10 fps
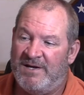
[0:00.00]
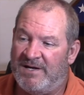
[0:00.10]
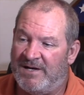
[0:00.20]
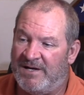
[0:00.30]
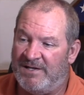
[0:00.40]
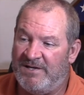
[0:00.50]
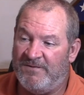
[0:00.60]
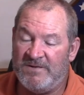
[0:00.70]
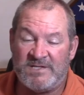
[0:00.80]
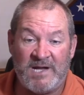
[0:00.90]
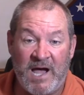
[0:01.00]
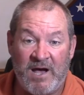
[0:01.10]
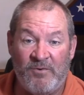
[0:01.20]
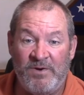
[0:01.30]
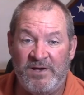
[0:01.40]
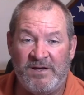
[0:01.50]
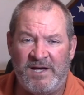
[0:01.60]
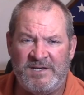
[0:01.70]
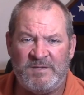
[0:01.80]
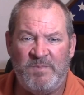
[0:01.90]
Uh, different style wheel,
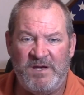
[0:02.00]
I'd just